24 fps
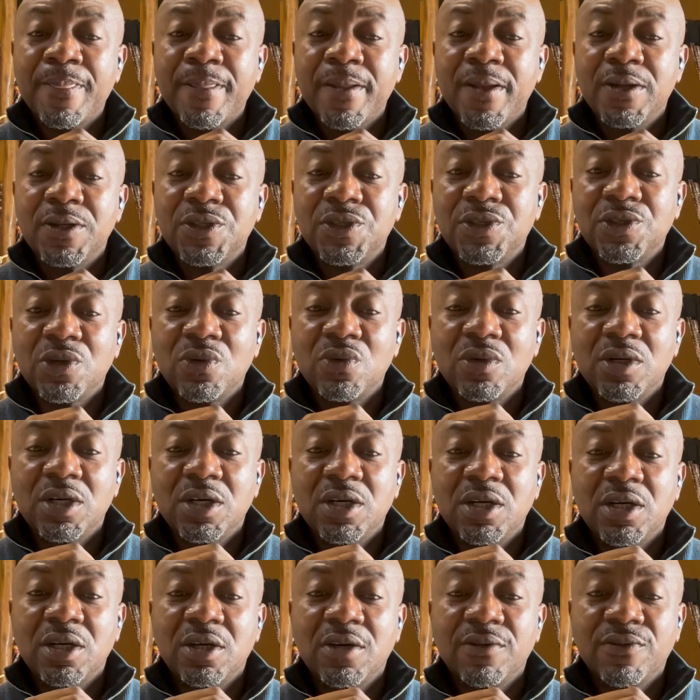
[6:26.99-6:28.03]
So,
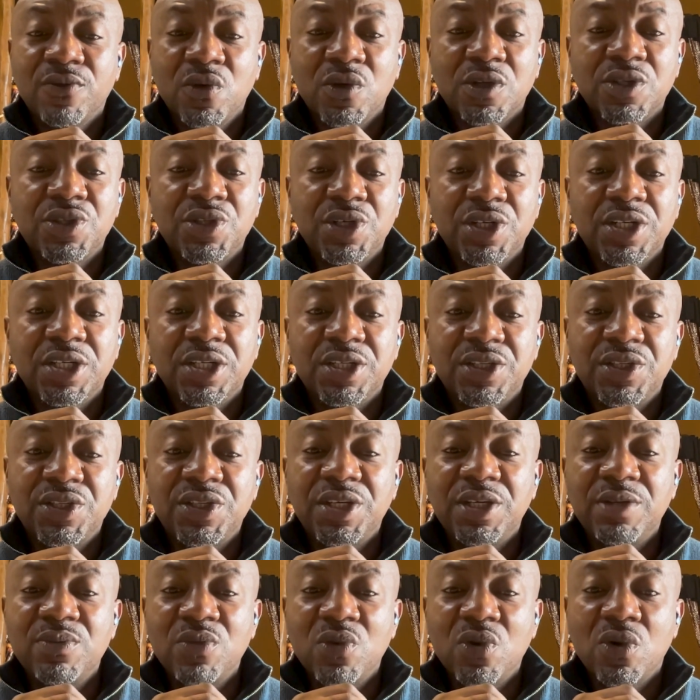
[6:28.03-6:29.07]
of course, you're going to
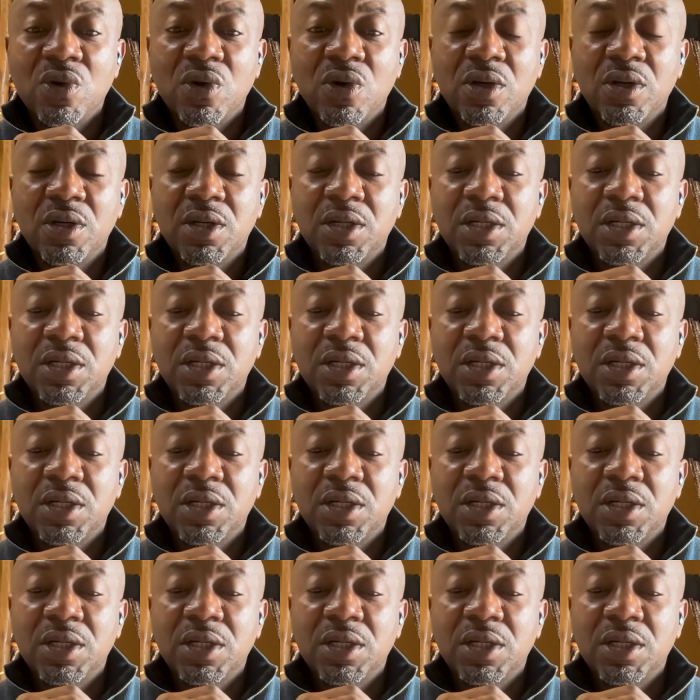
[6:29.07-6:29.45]
see more